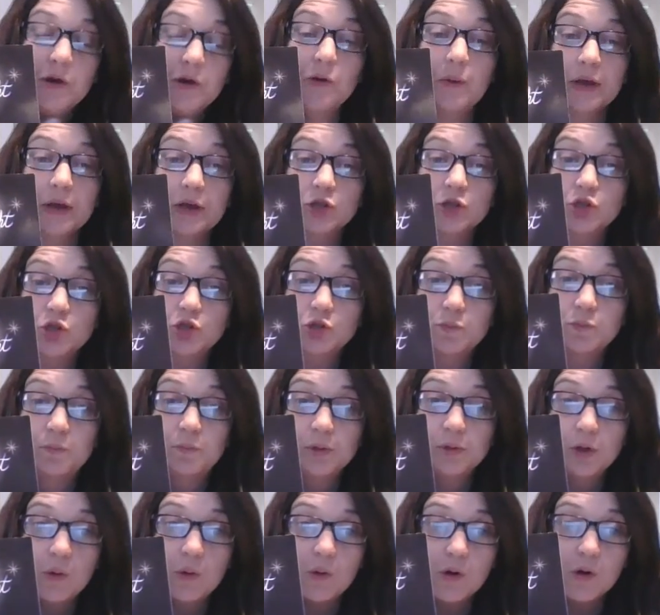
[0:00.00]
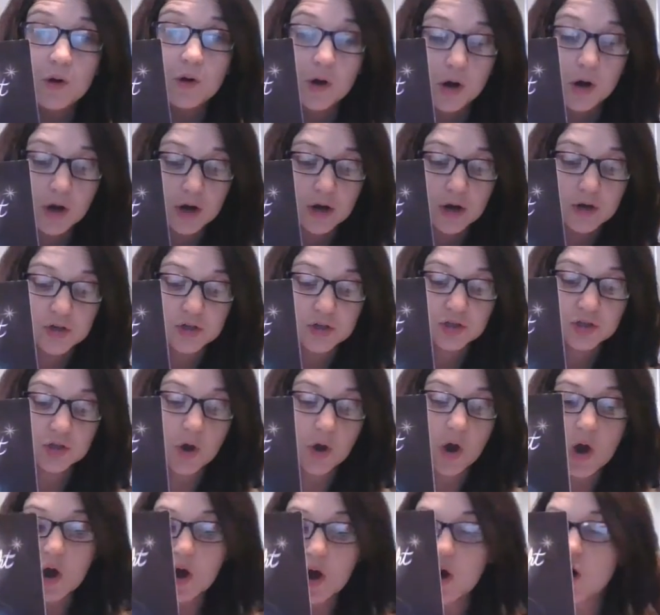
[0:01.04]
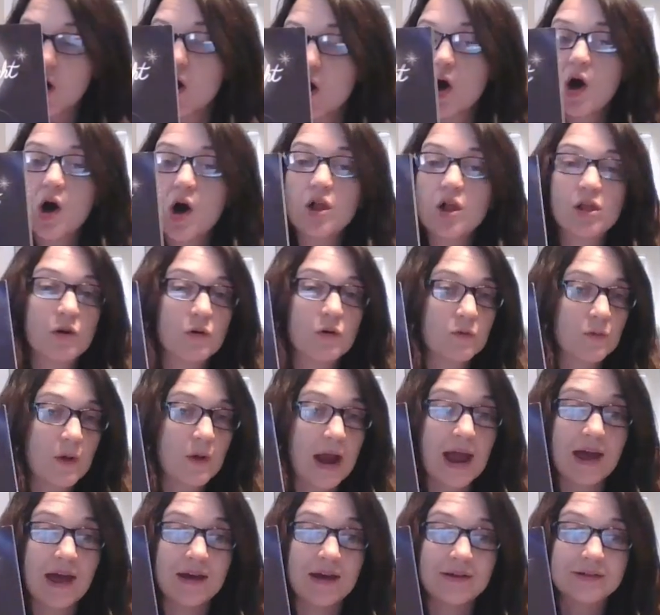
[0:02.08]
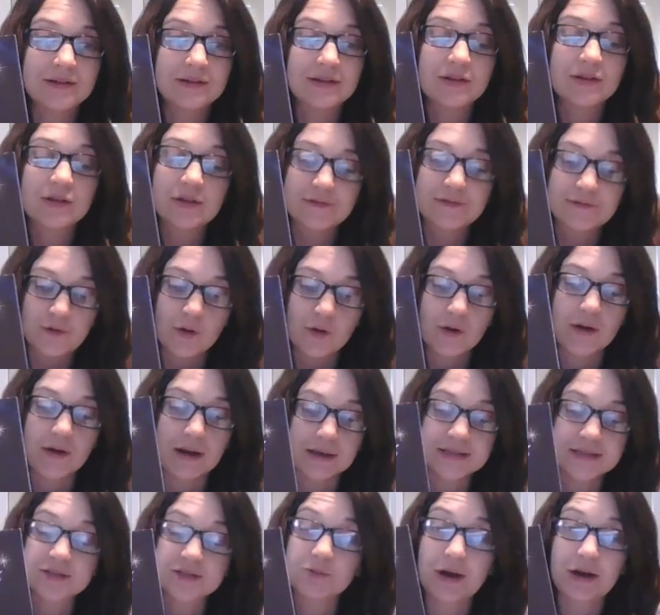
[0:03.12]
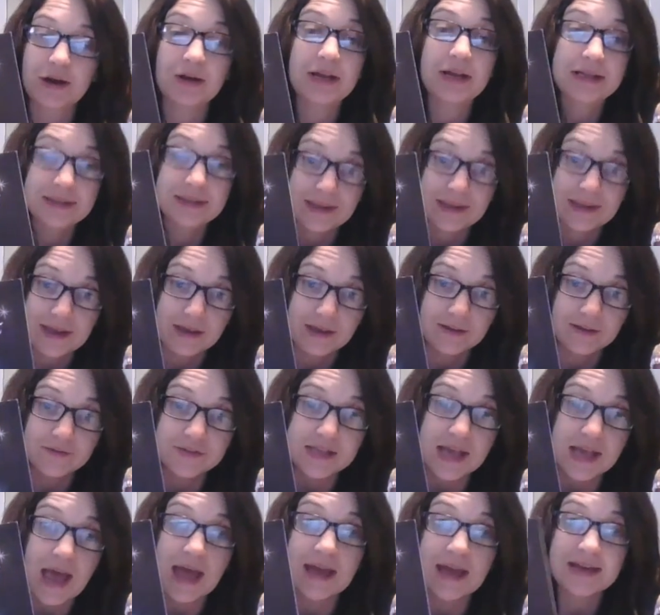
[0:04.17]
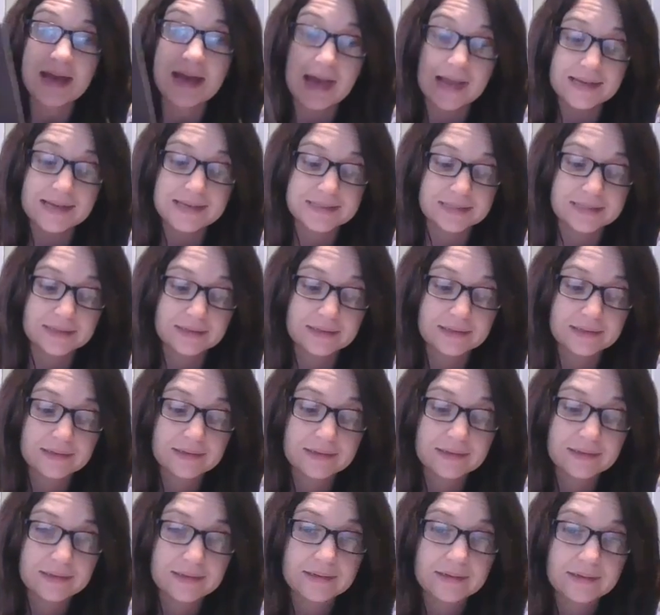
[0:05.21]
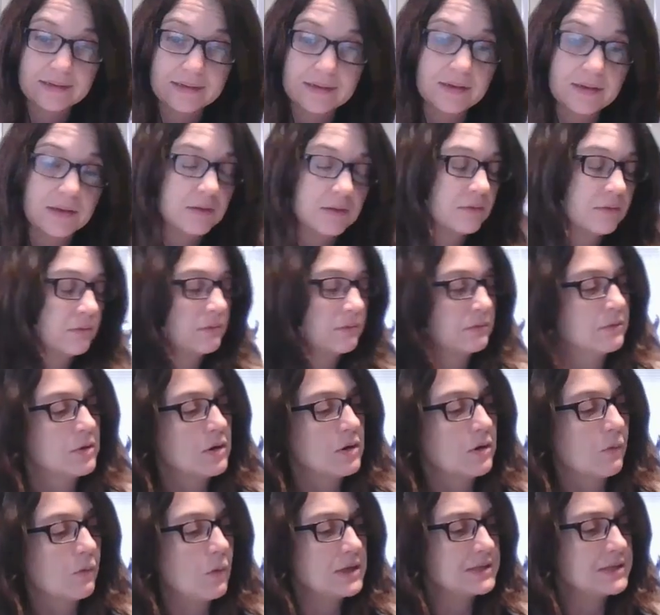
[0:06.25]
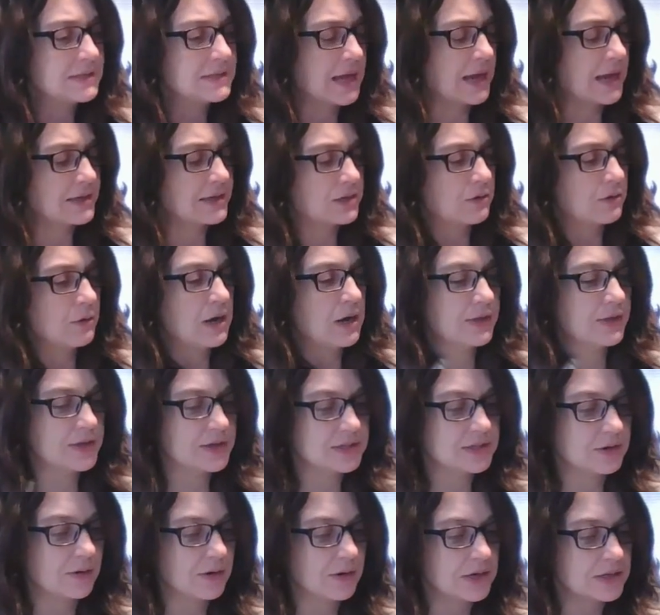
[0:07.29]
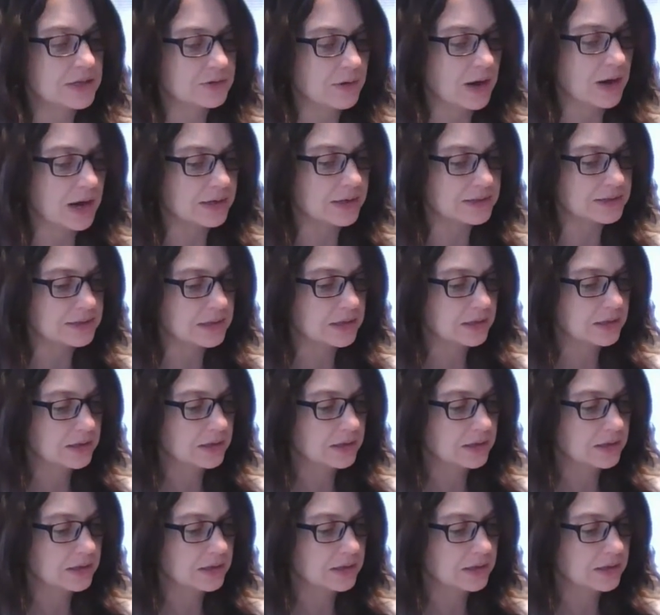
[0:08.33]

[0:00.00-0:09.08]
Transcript: who explores all around the forest where he lives at night. What's that, Tyrannosaurus Rex?